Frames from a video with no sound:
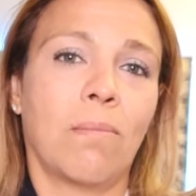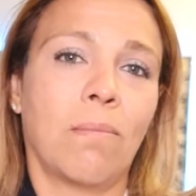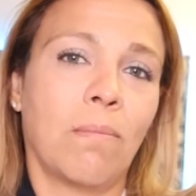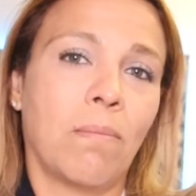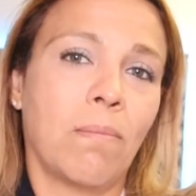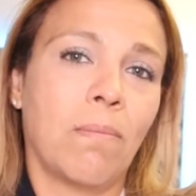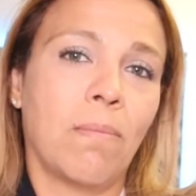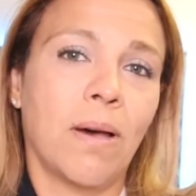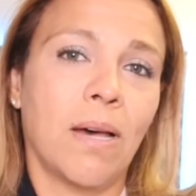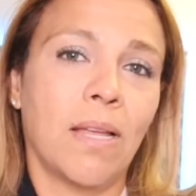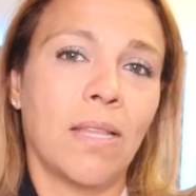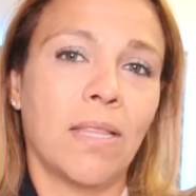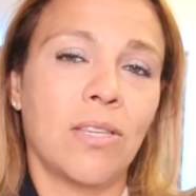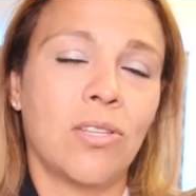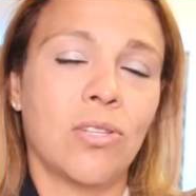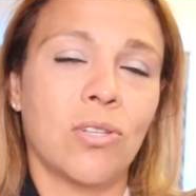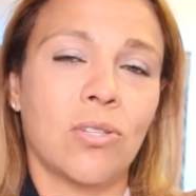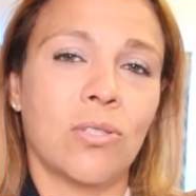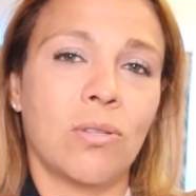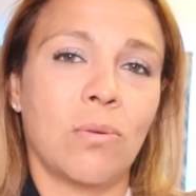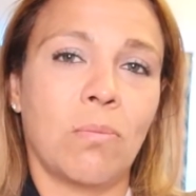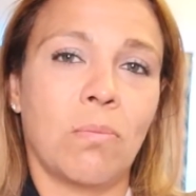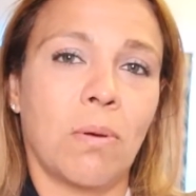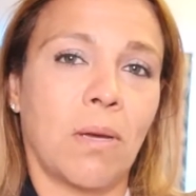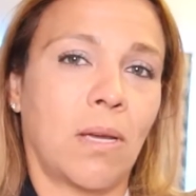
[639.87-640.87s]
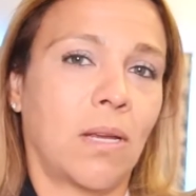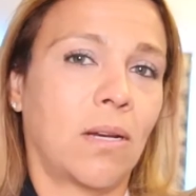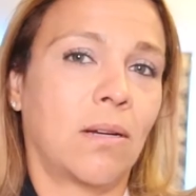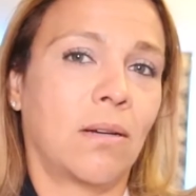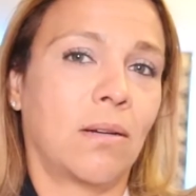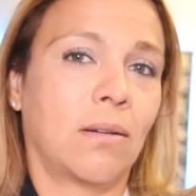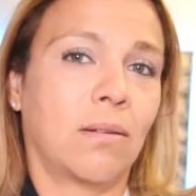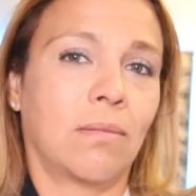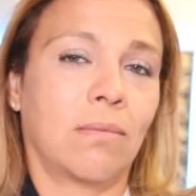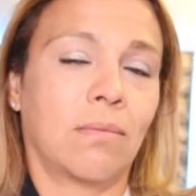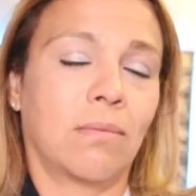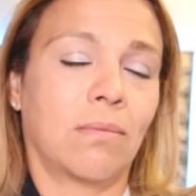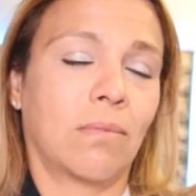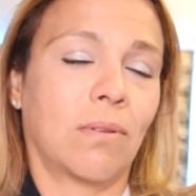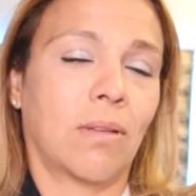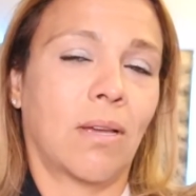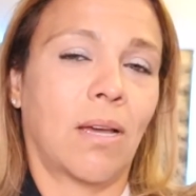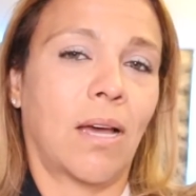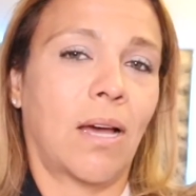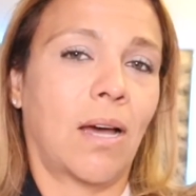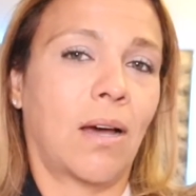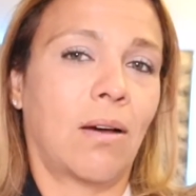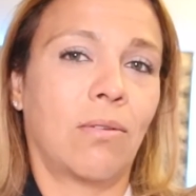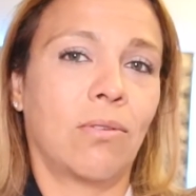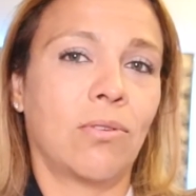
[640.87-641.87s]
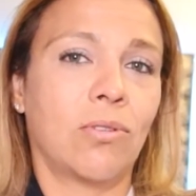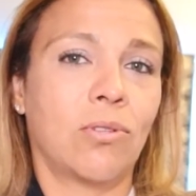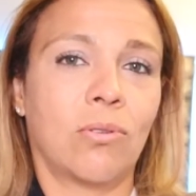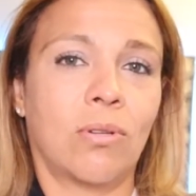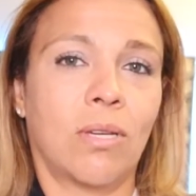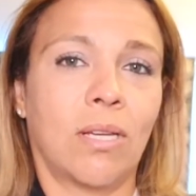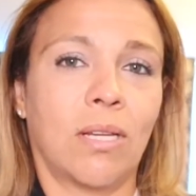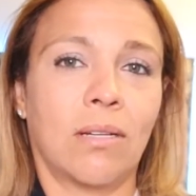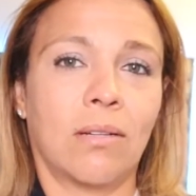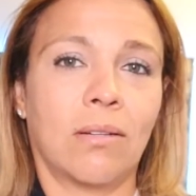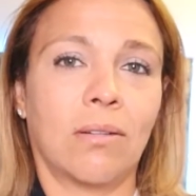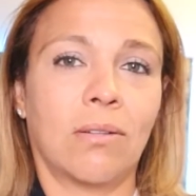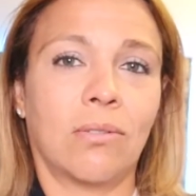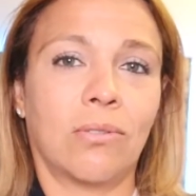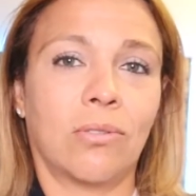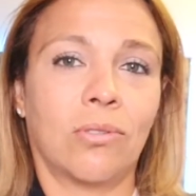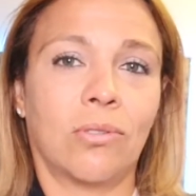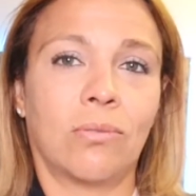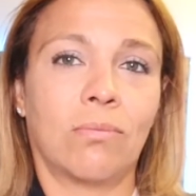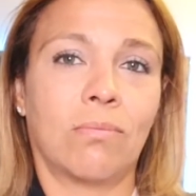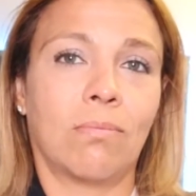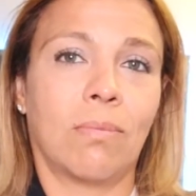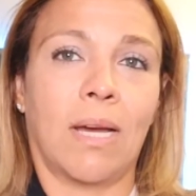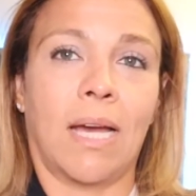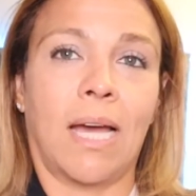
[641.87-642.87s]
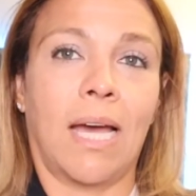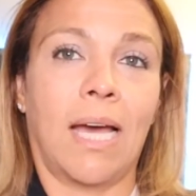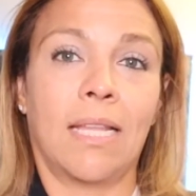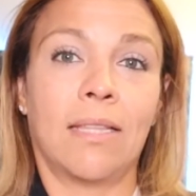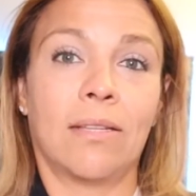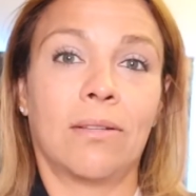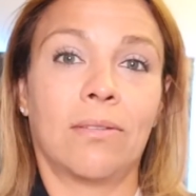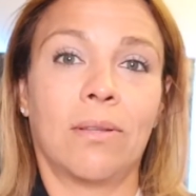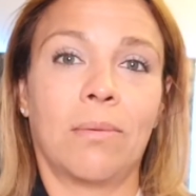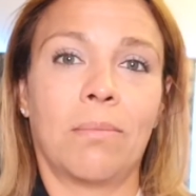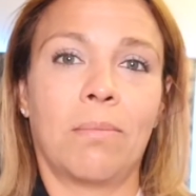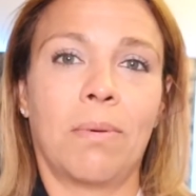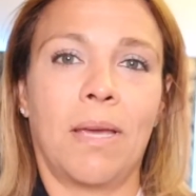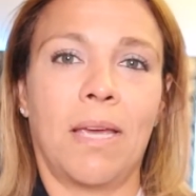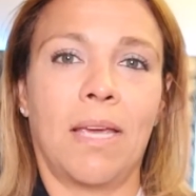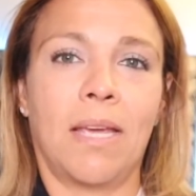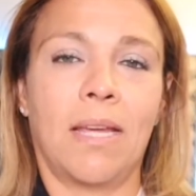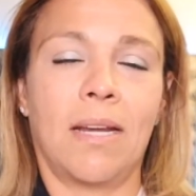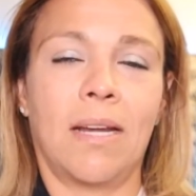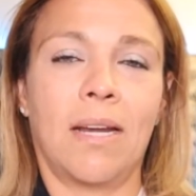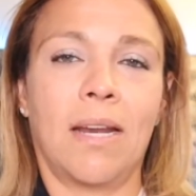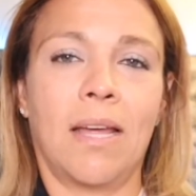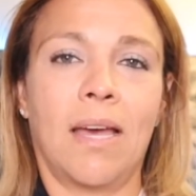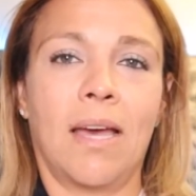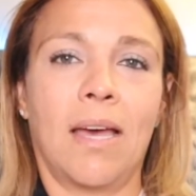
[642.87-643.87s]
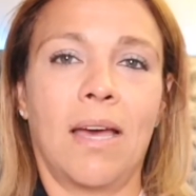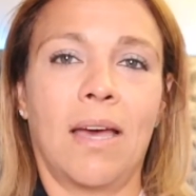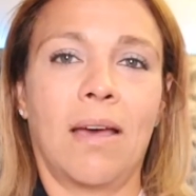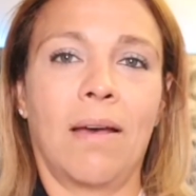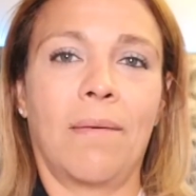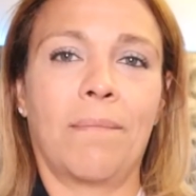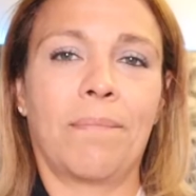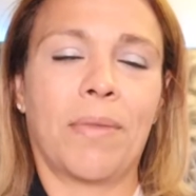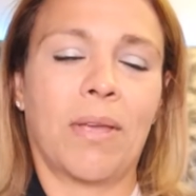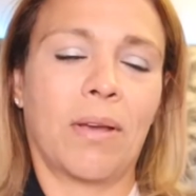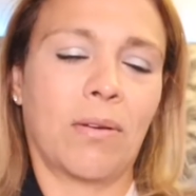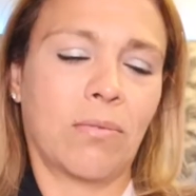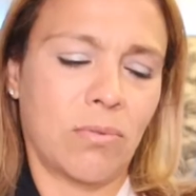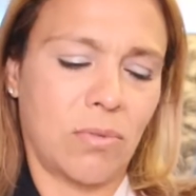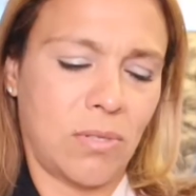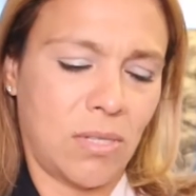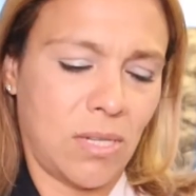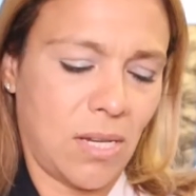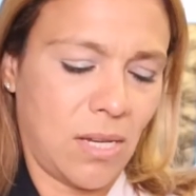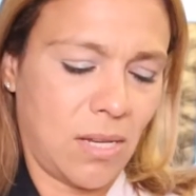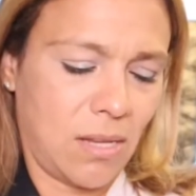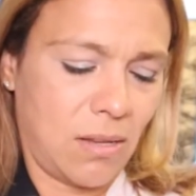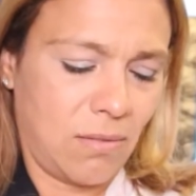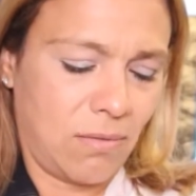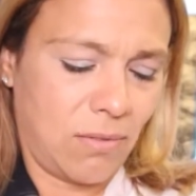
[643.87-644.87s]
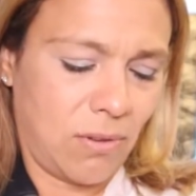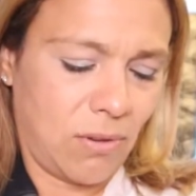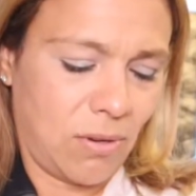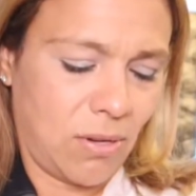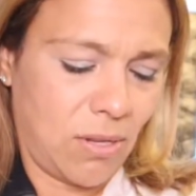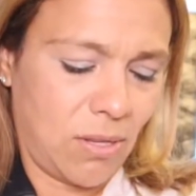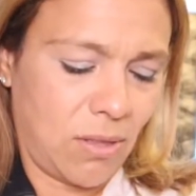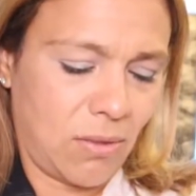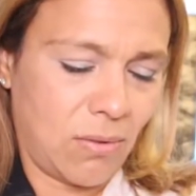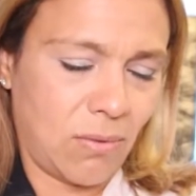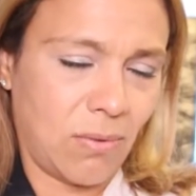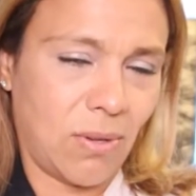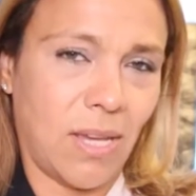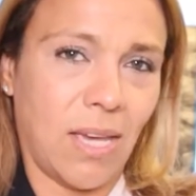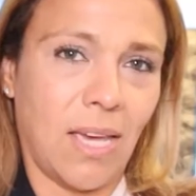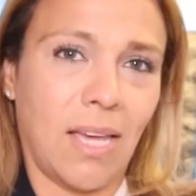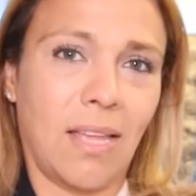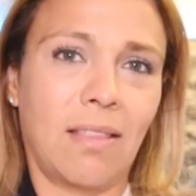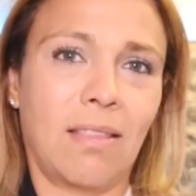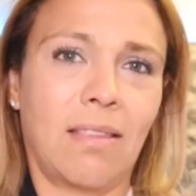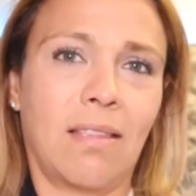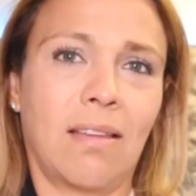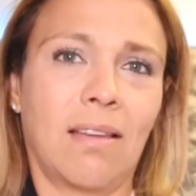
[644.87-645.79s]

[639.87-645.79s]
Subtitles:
but just depend how you can handle the pain. I would say if you need to get